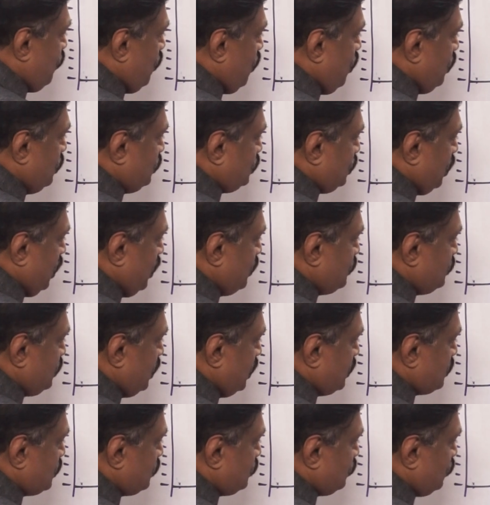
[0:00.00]
more
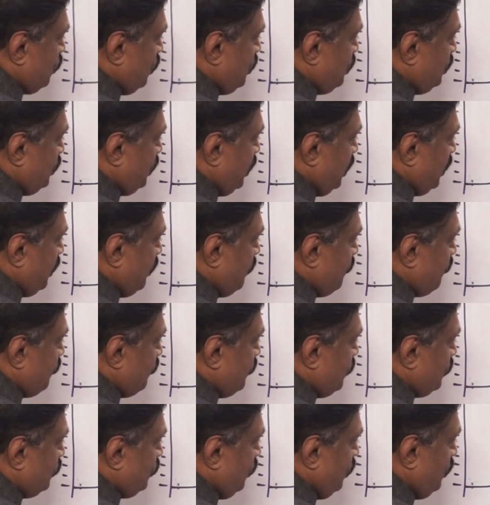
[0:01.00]
charges, 20
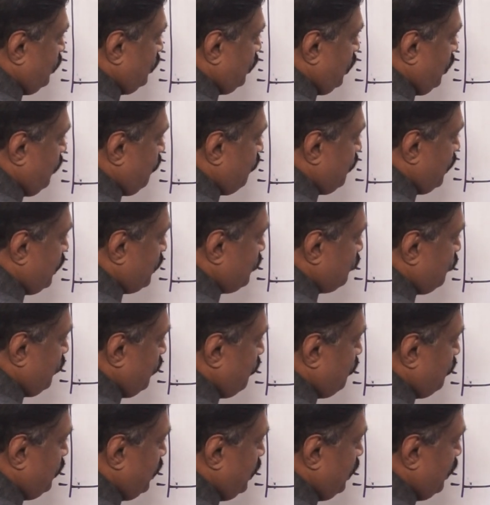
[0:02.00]
plus
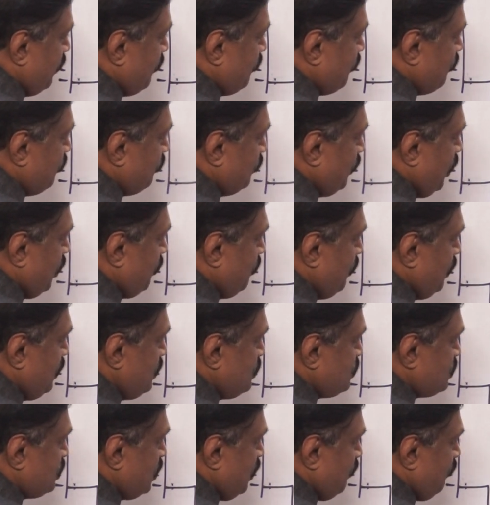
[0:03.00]
50. That
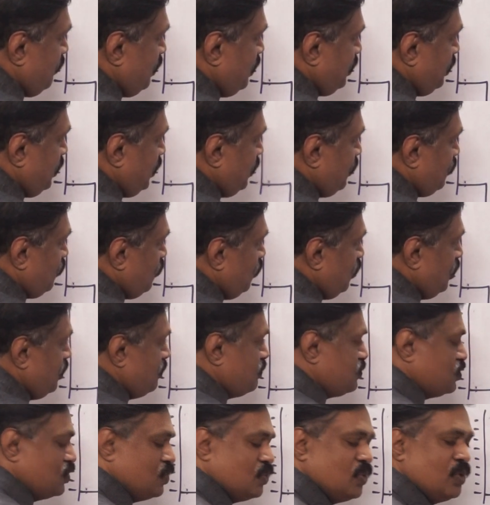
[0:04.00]
means 70
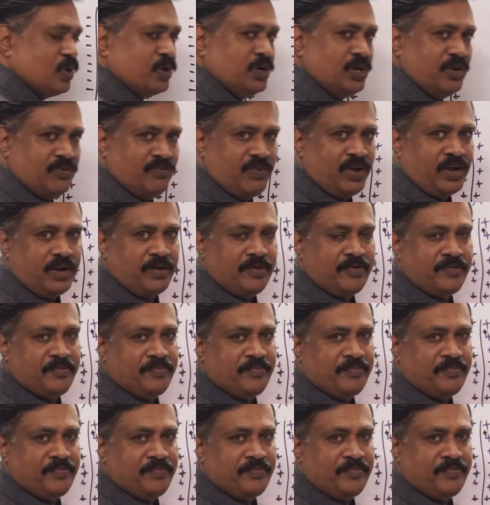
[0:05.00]
coulombs you have given.